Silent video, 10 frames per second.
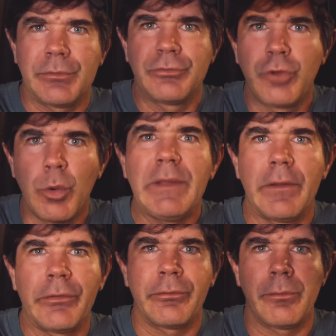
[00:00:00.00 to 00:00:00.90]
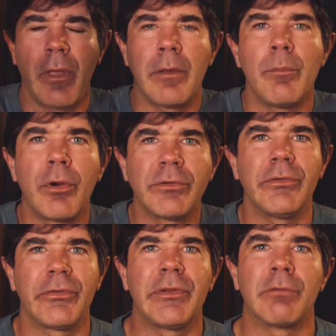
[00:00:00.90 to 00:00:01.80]
doing this
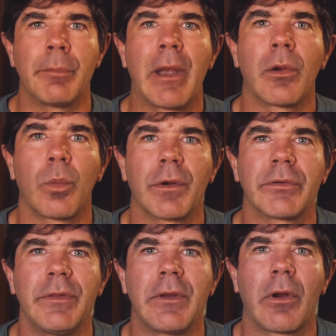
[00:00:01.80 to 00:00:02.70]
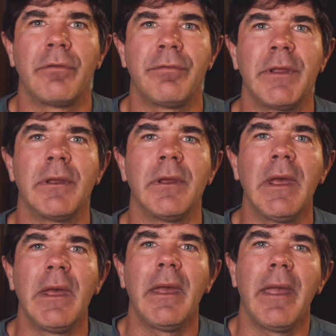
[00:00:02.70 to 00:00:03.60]
emergency repair work to the RV.
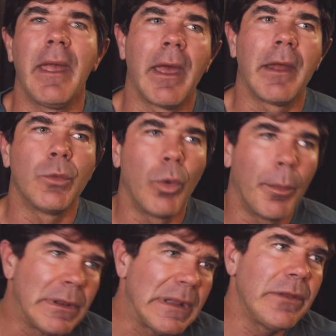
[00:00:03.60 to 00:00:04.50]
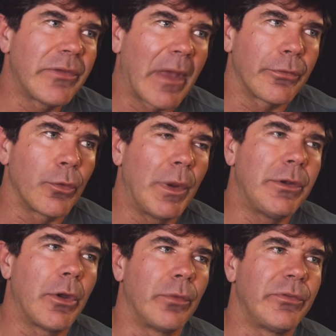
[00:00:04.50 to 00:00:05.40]
And woman leads out the
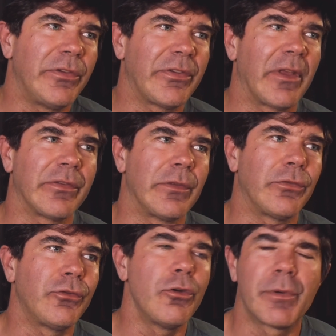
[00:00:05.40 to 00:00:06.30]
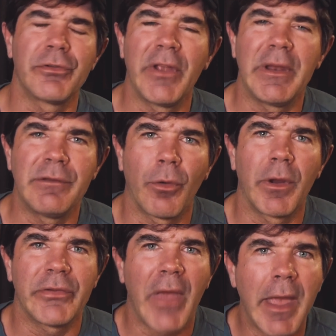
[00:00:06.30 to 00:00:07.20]
window and she says in this super shady
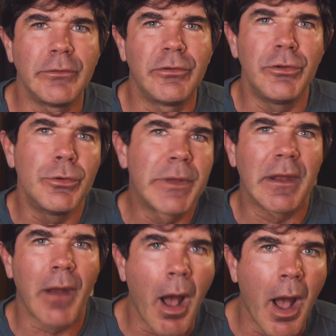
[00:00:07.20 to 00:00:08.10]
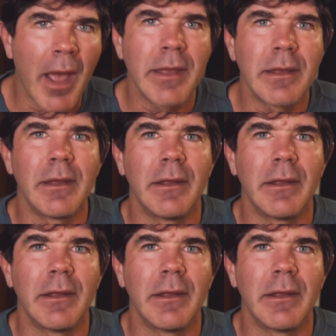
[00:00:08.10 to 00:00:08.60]
voice, Hey, do you get high?